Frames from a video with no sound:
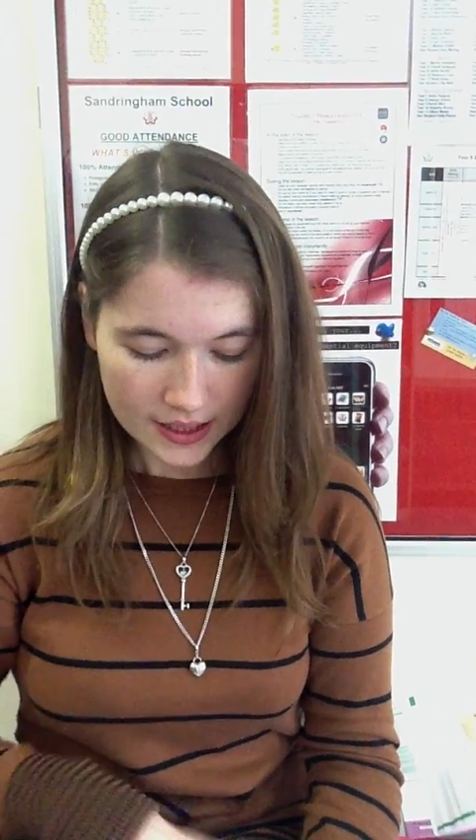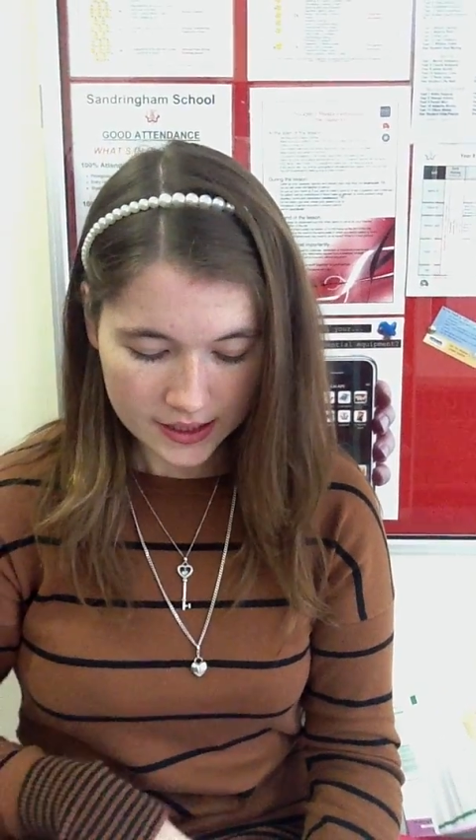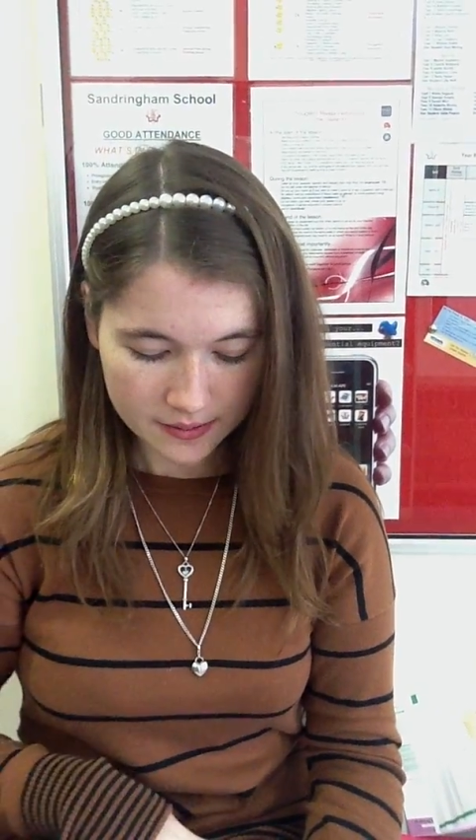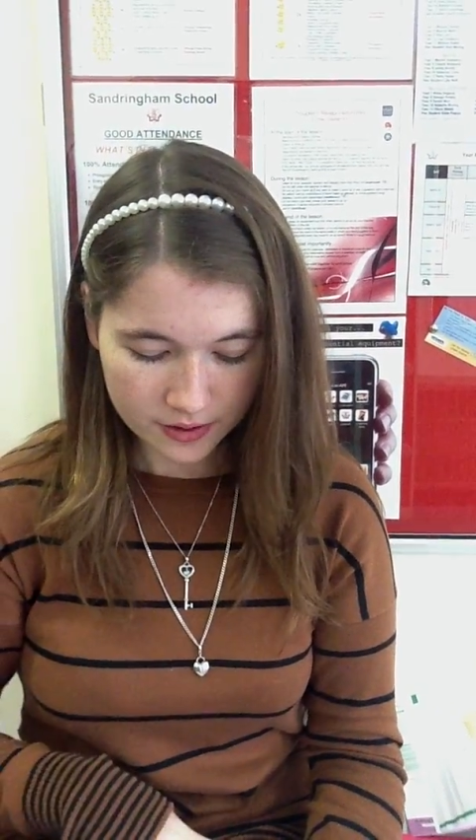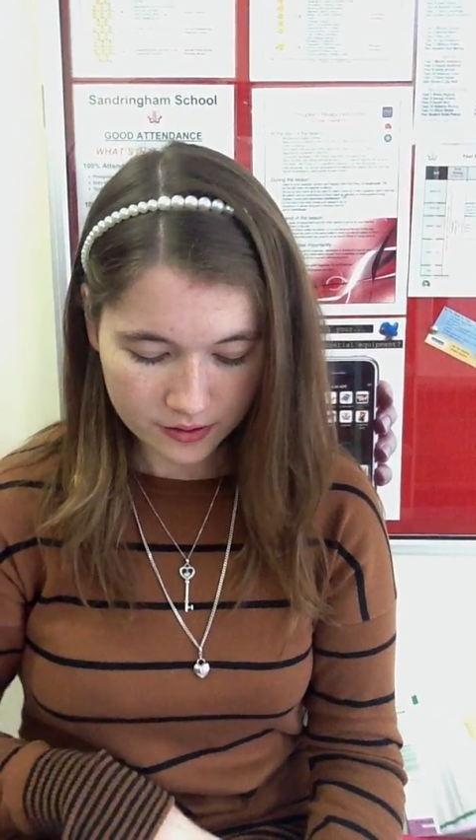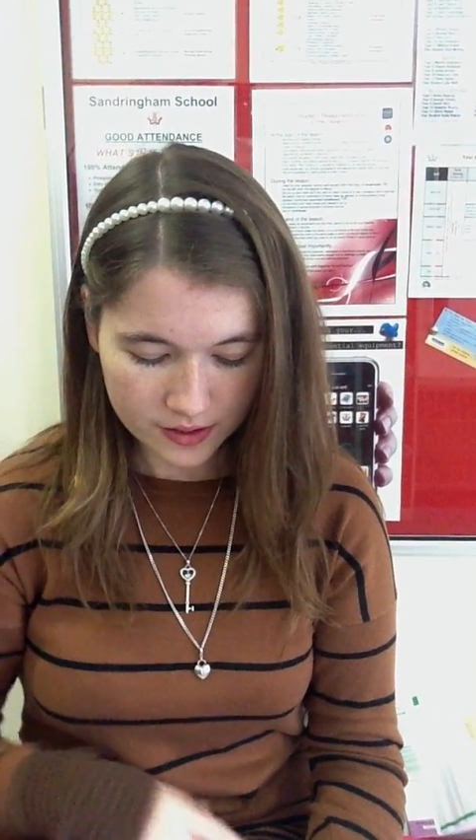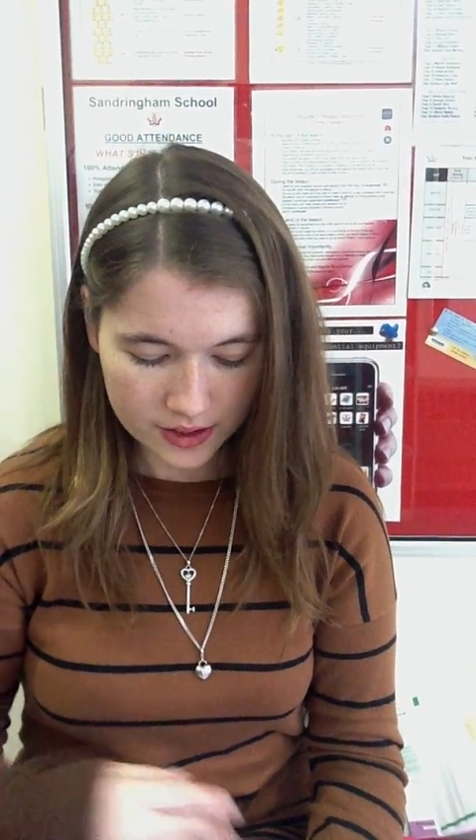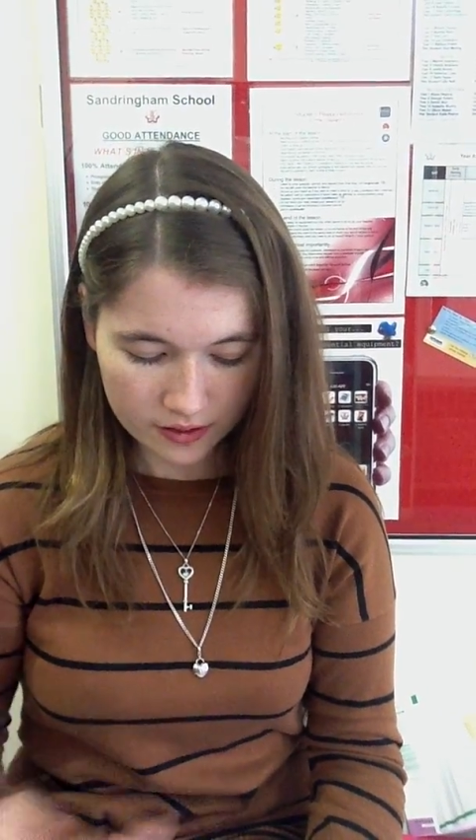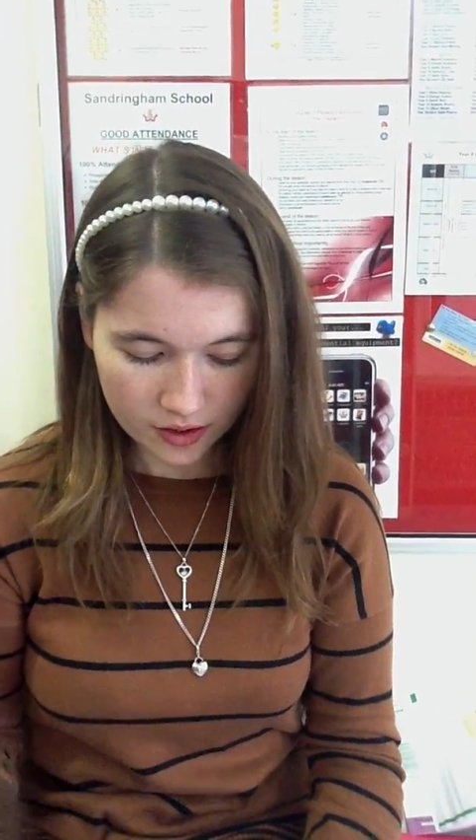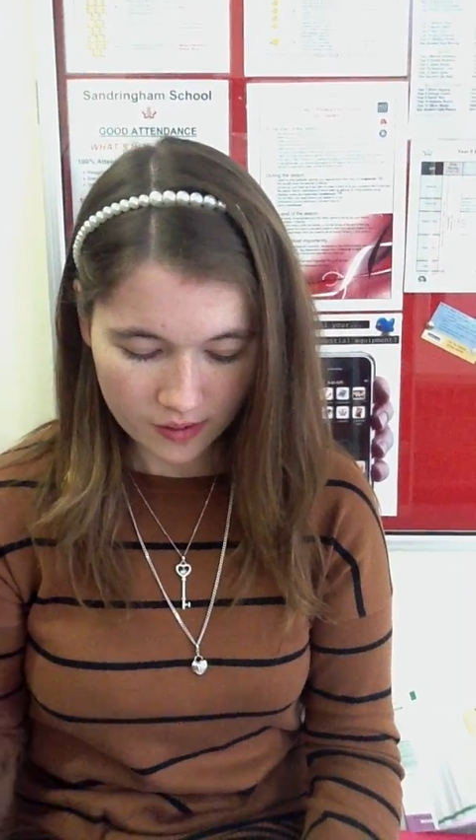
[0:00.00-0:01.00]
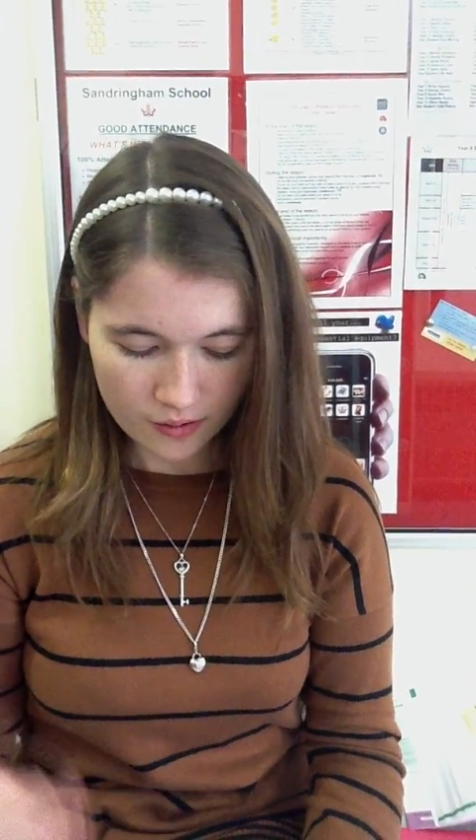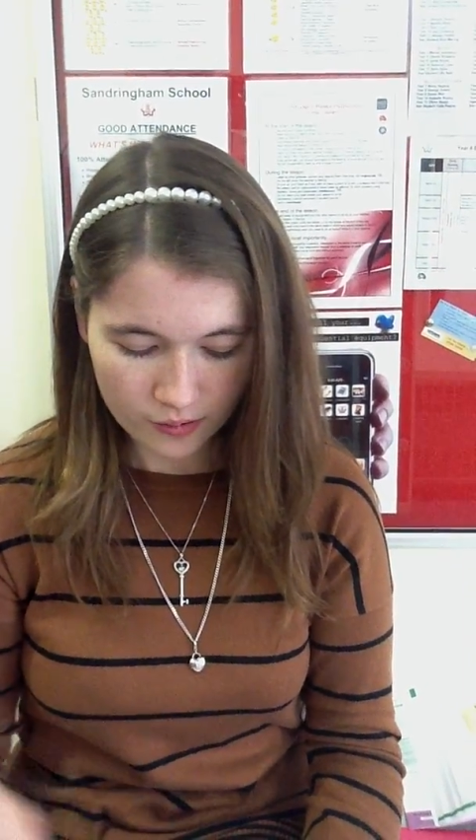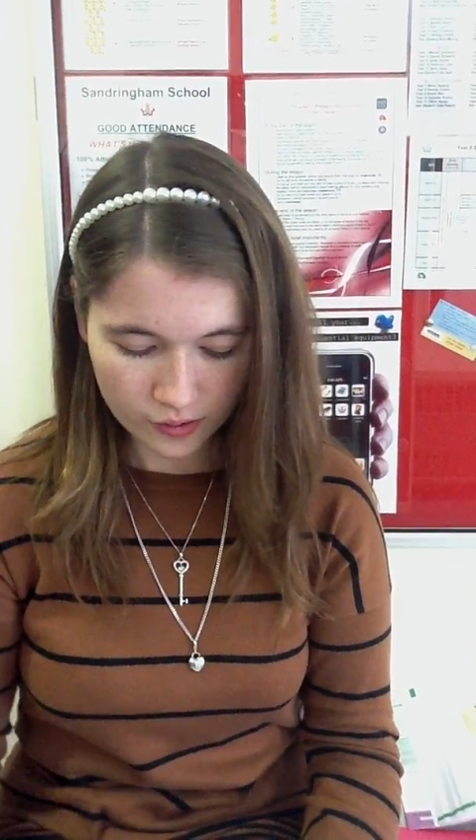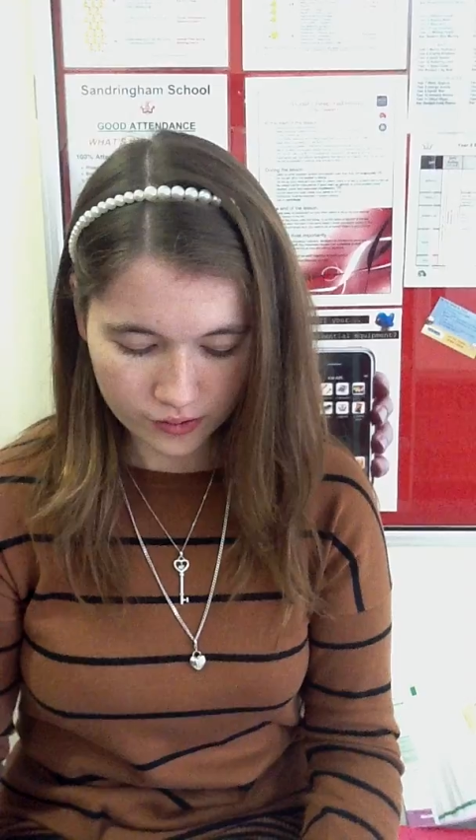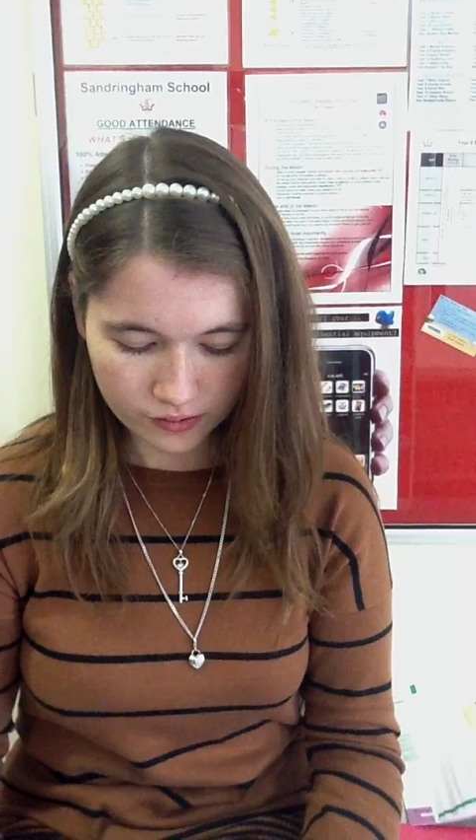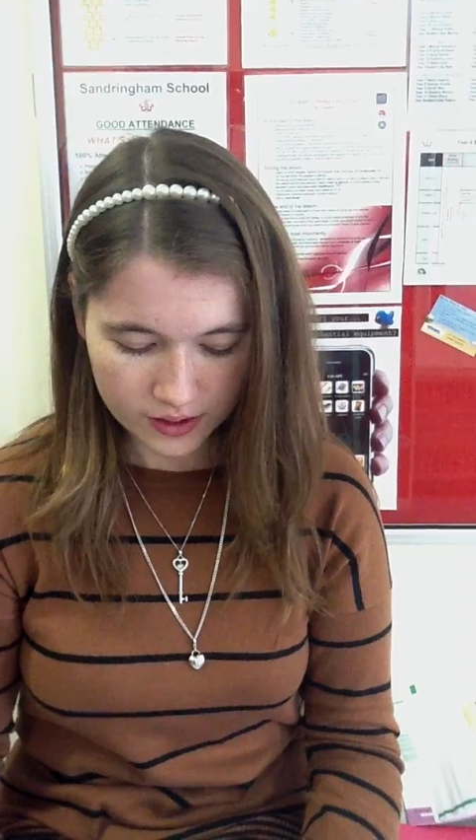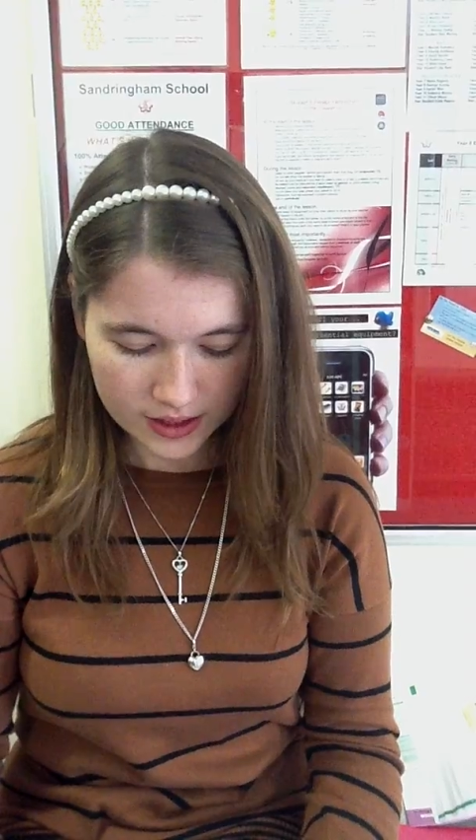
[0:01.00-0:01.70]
is because there are no walls,